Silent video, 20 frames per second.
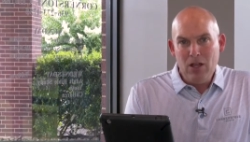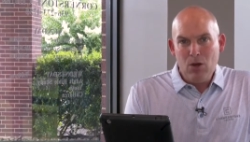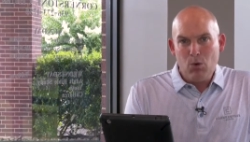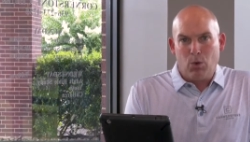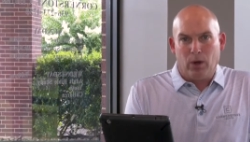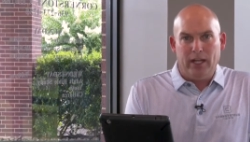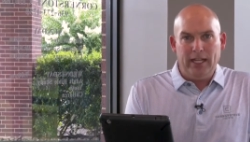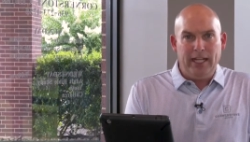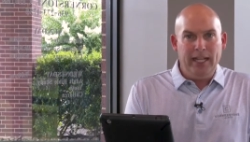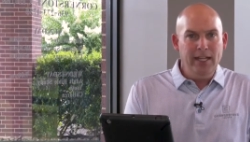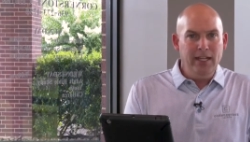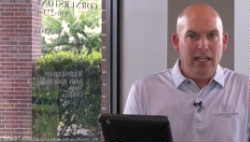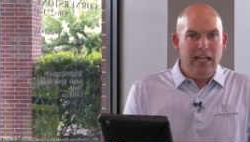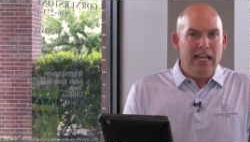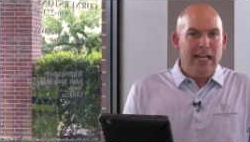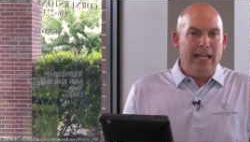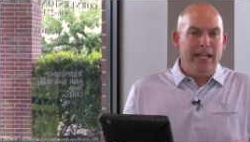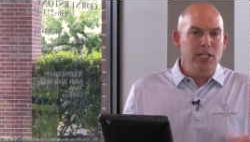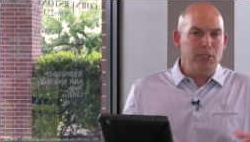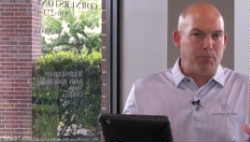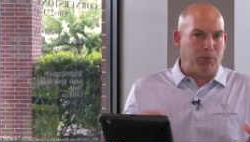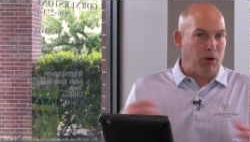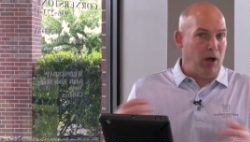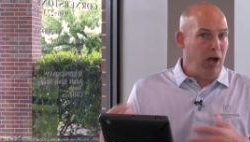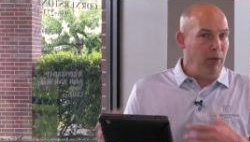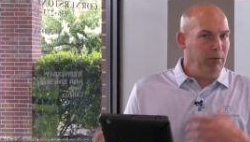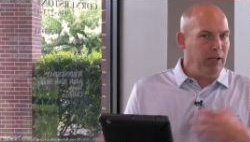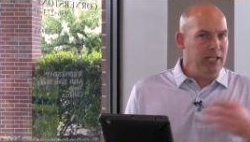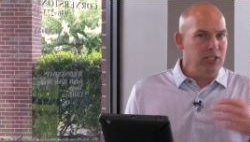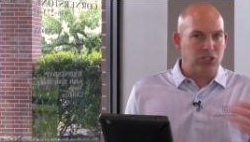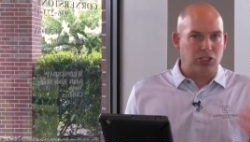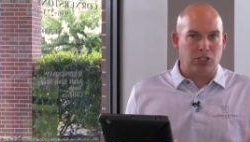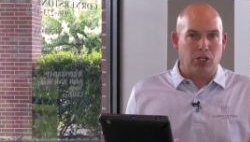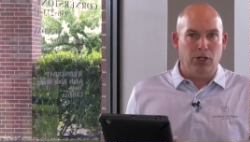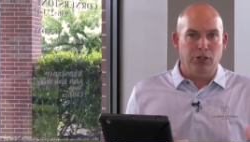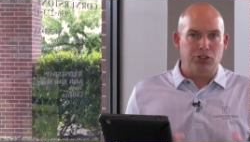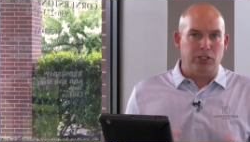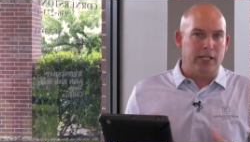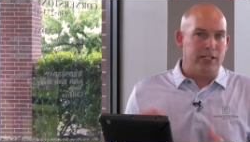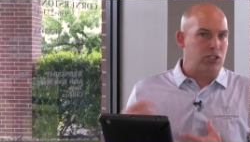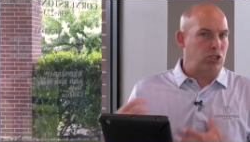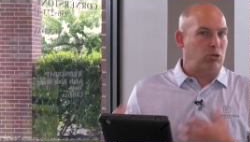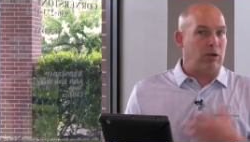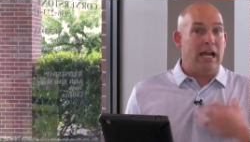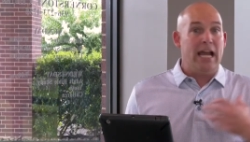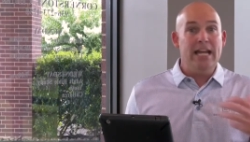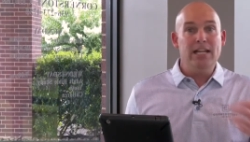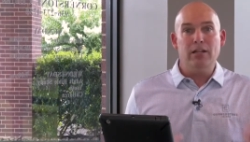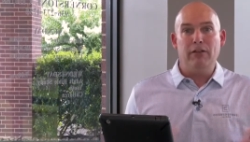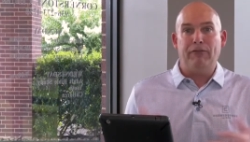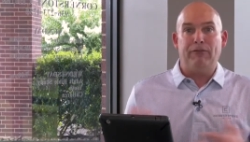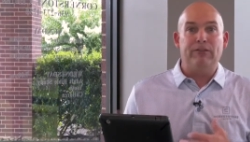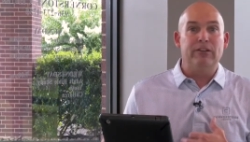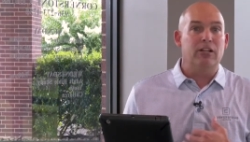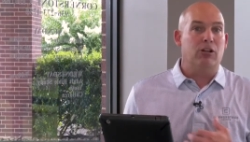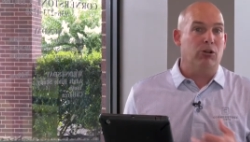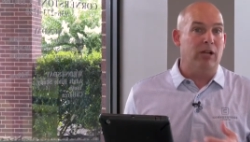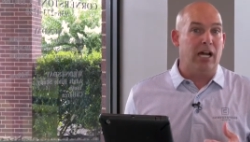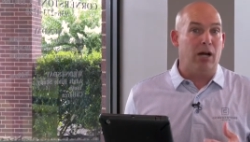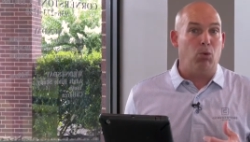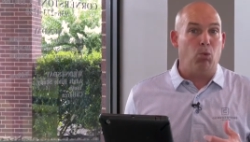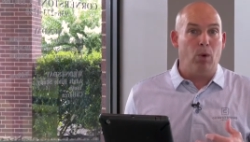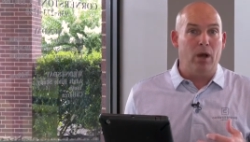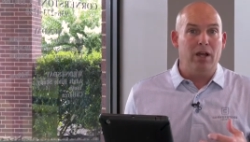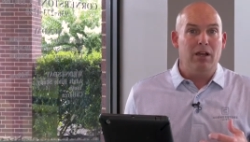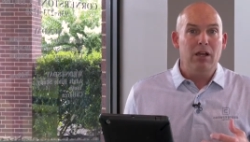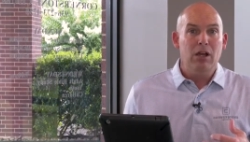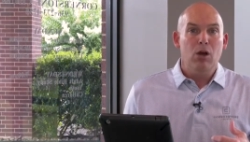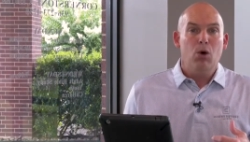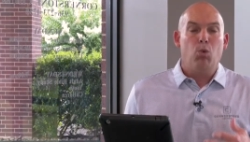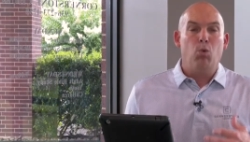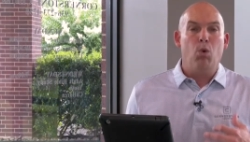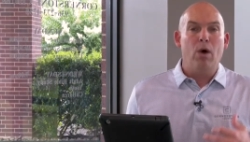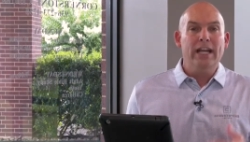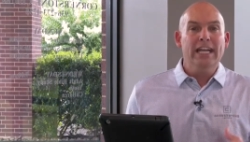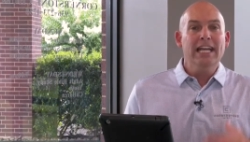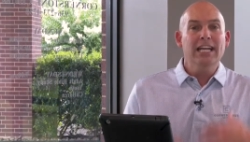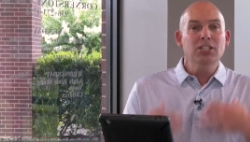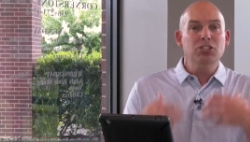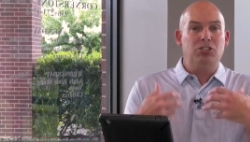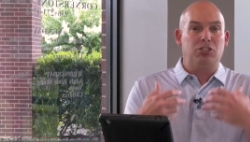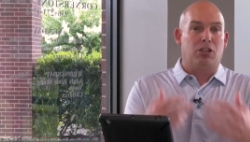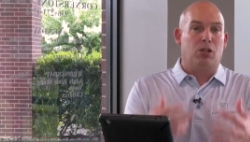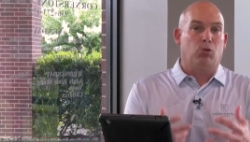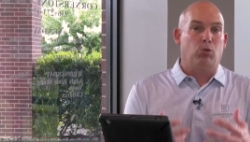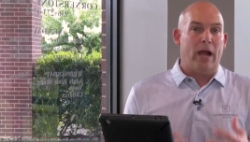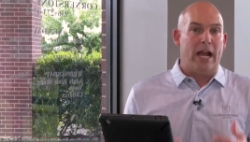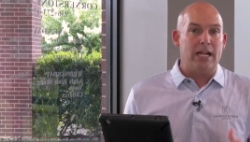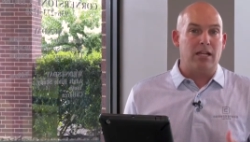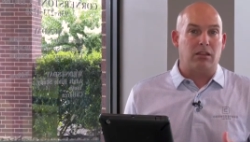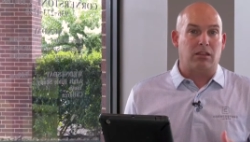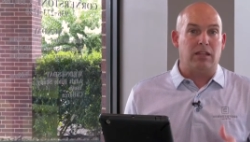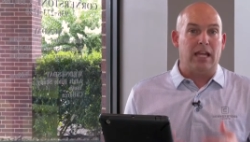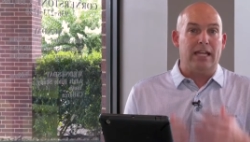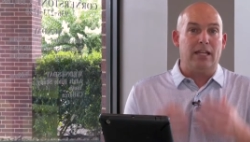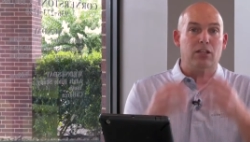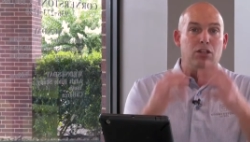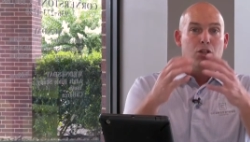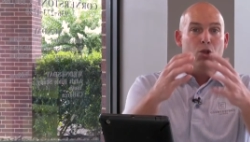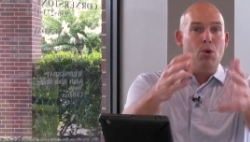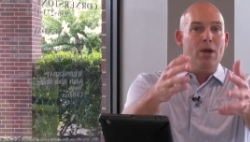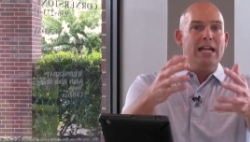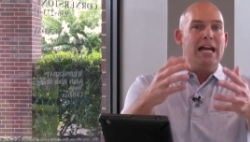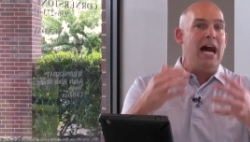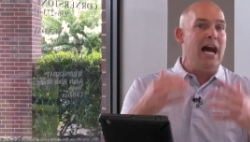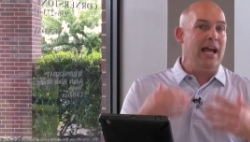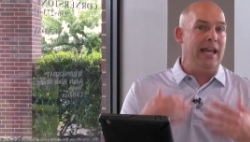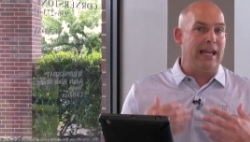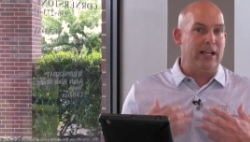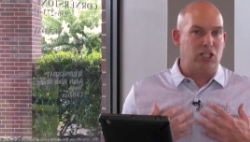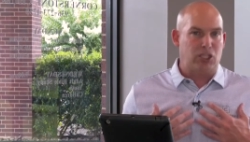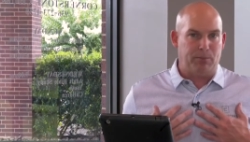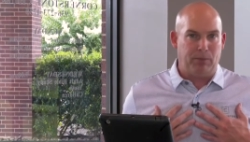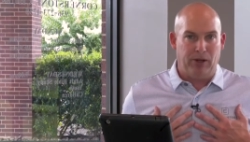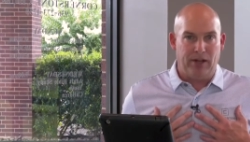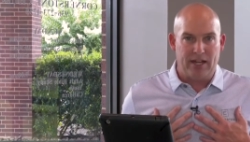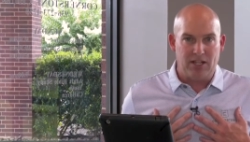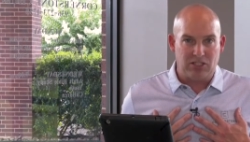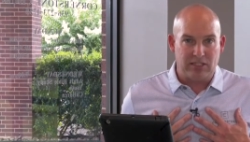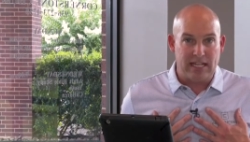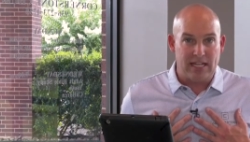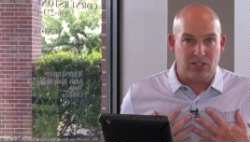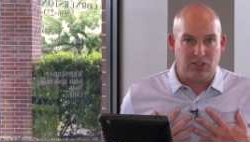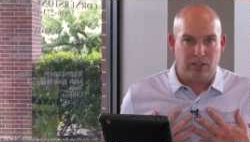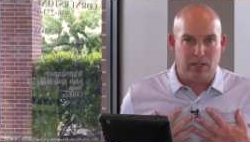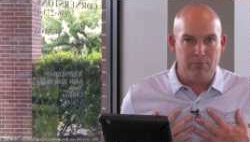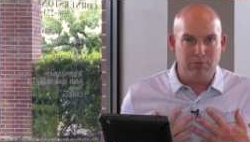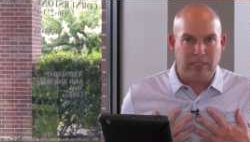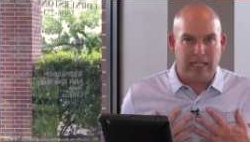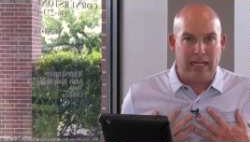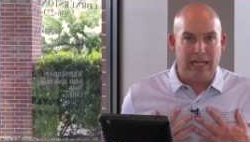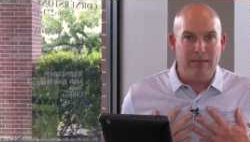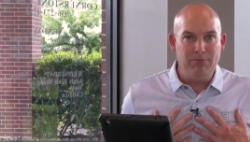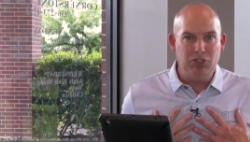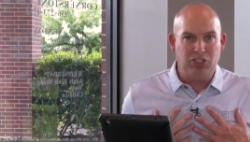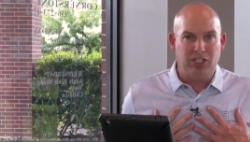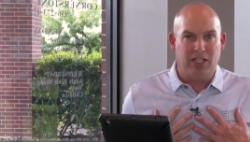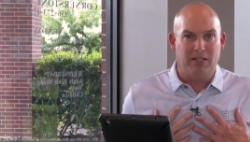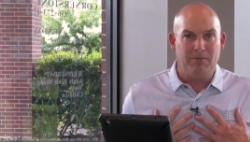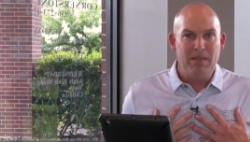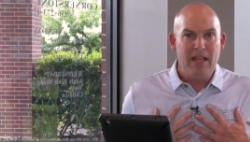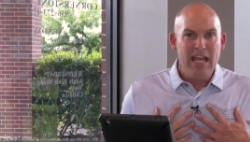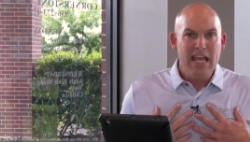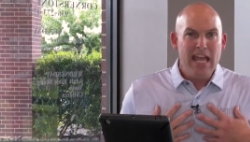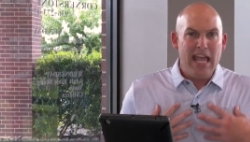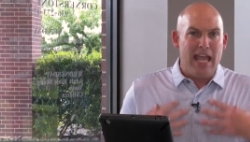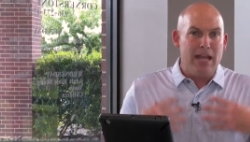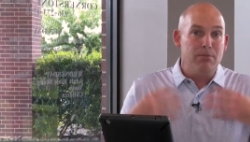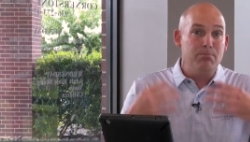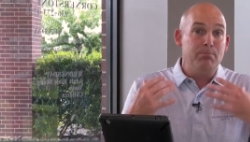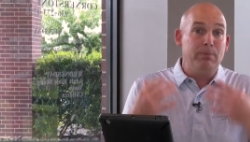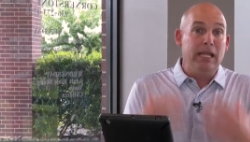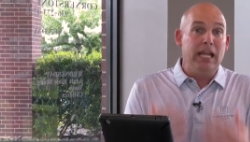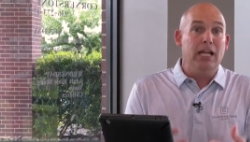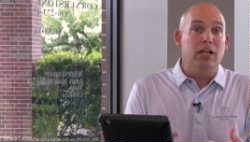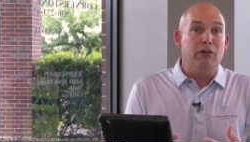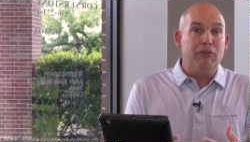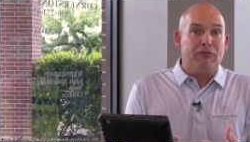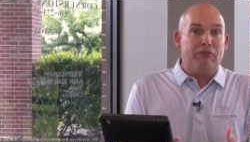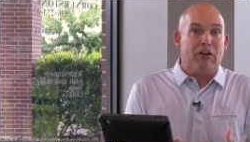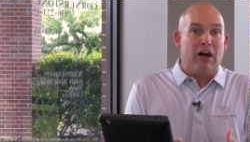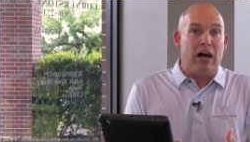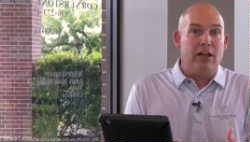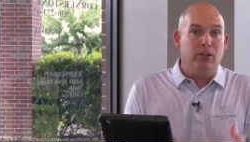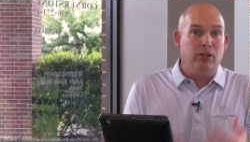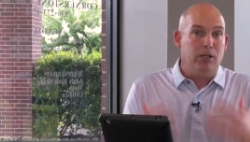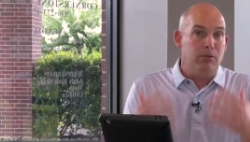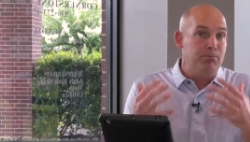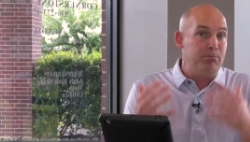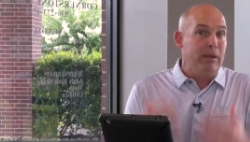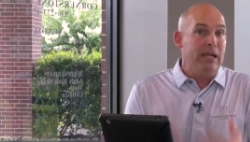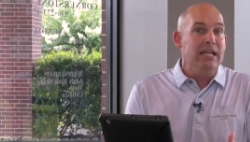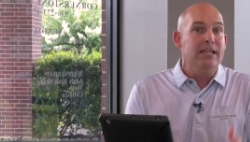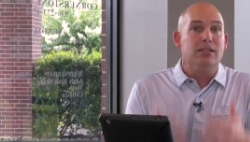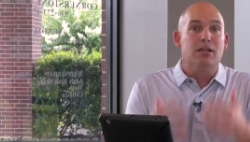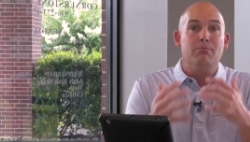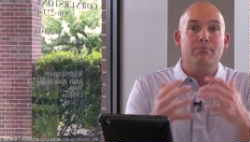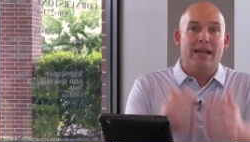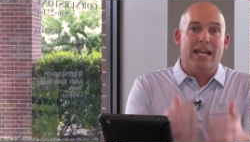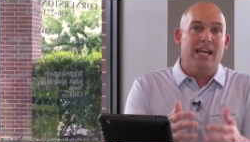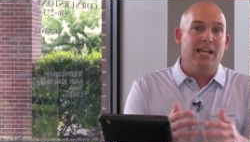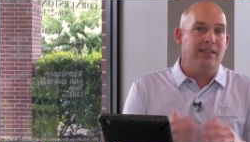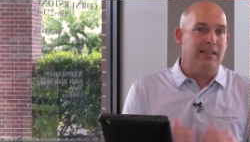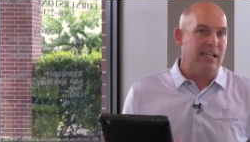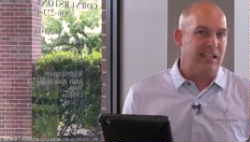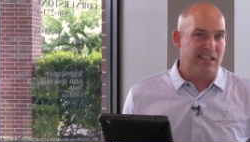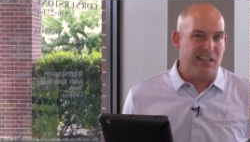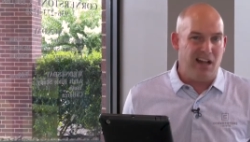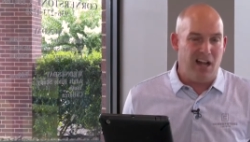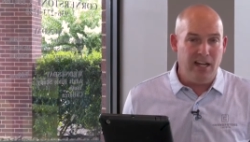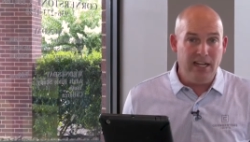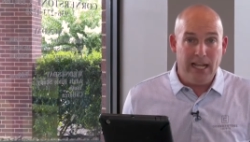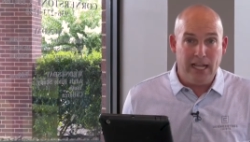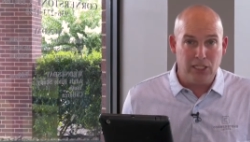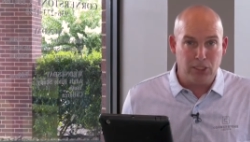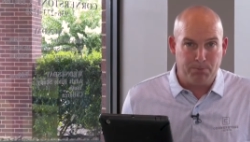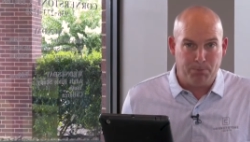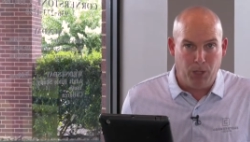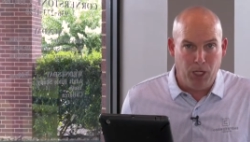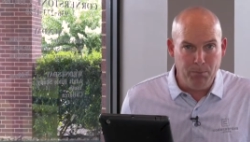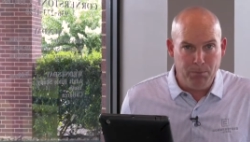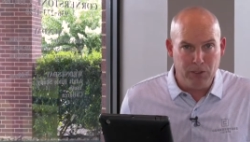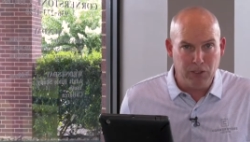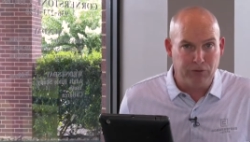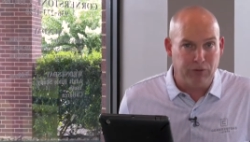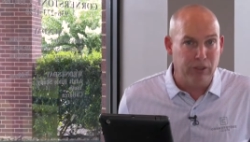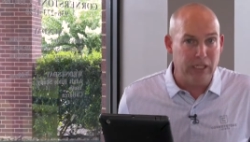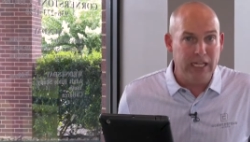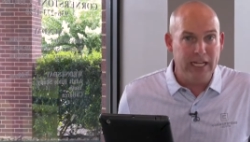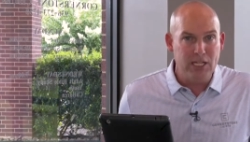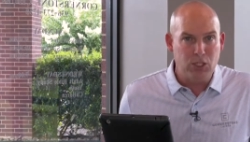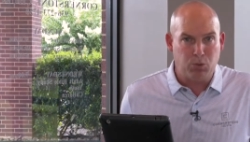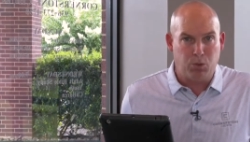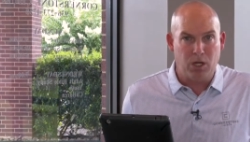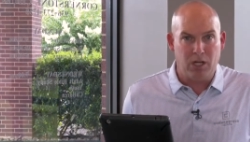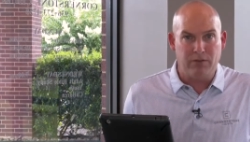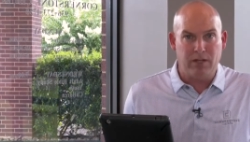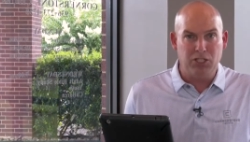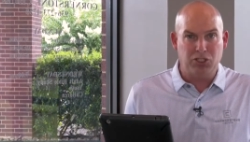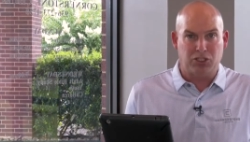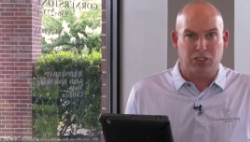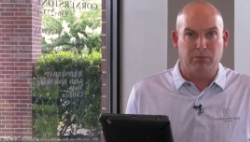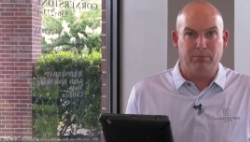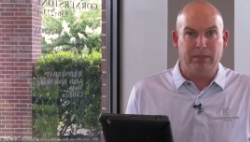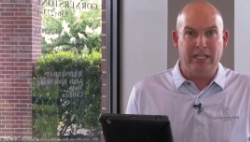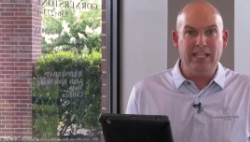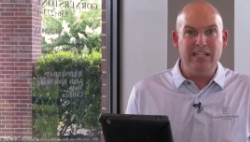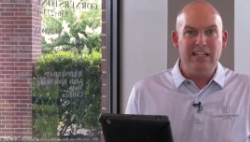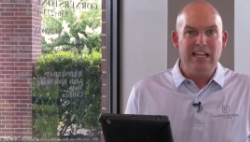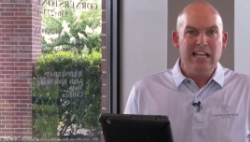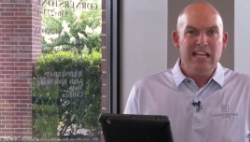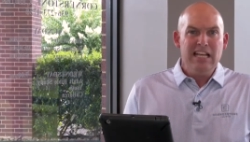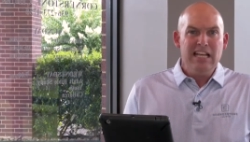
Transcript: where he, he's probably searching, trying to figure out what, what is the right thing. You and I experience that sometimes in, in being a father and being the man that God has purpose for each one of us to be.